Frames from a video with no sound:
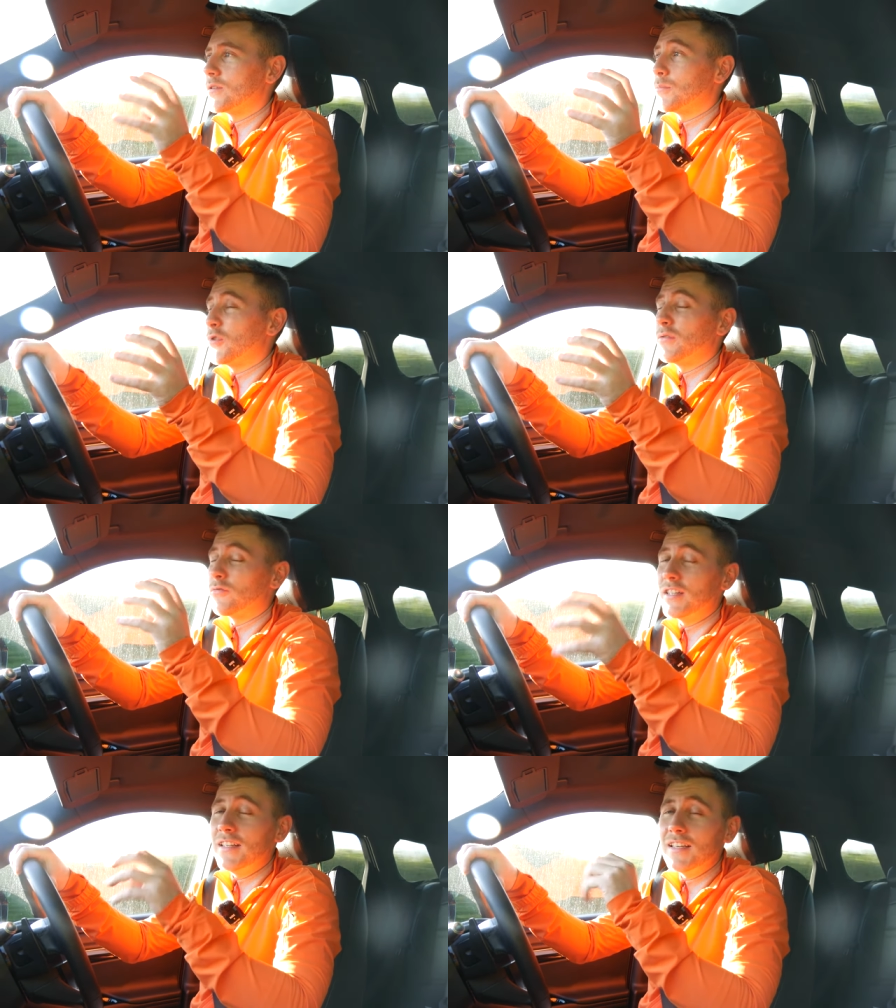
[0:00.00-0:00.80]
the proof
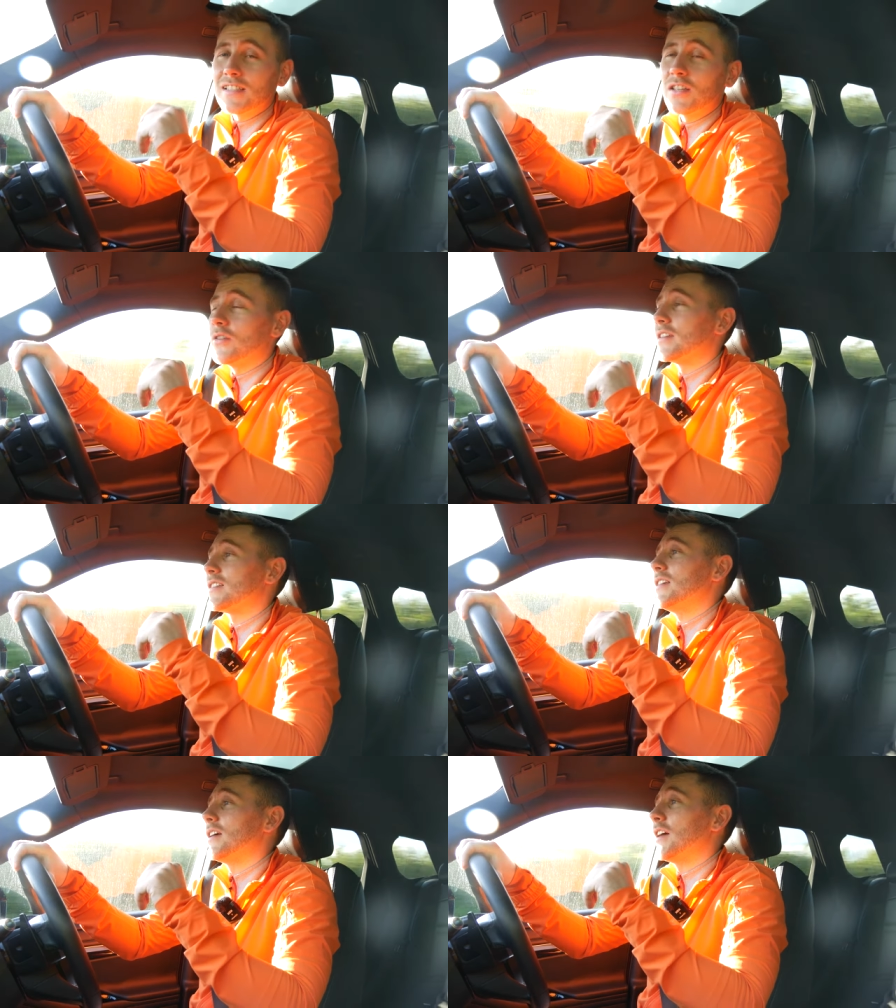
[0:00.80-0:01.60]
really isn't going to
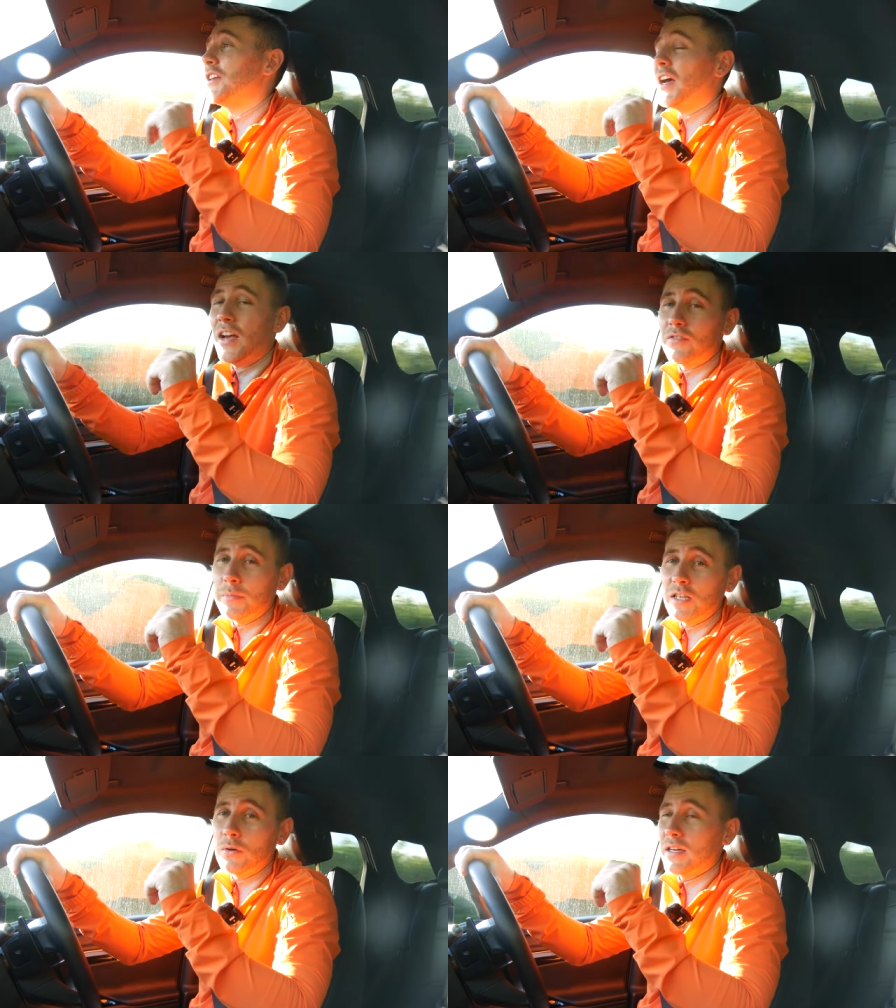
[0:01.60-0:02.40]
see it, and you have to
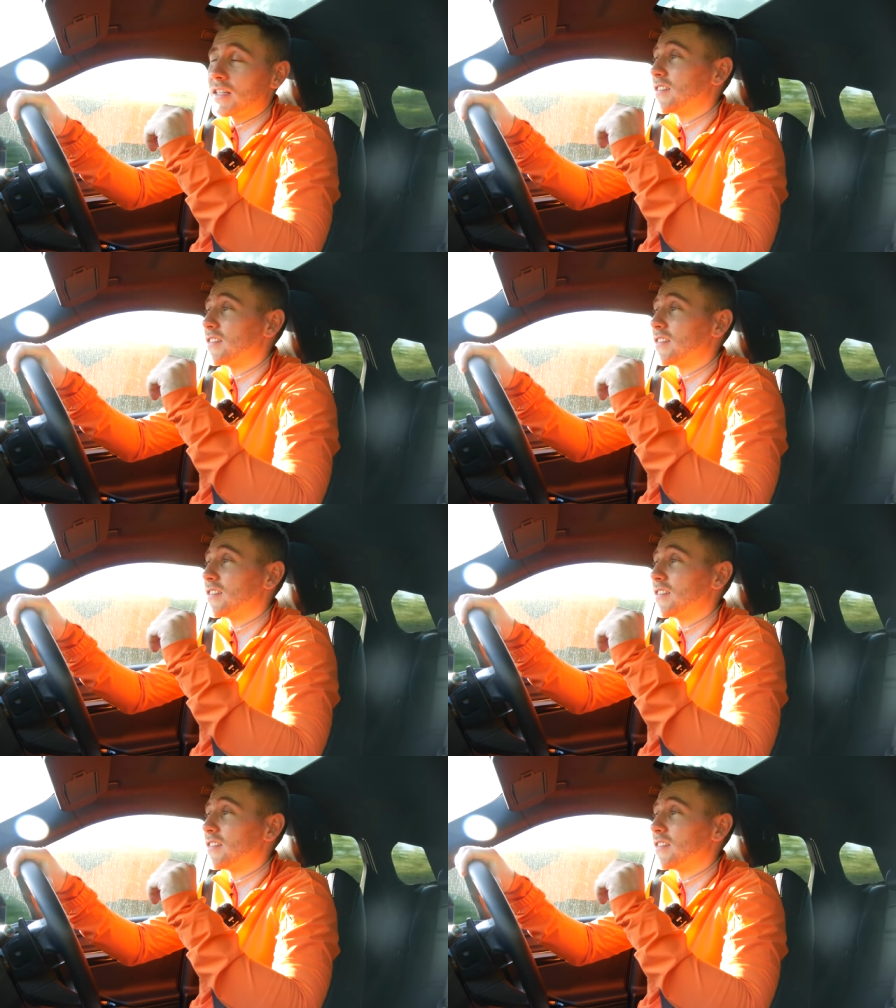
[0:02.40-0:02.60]
be quick.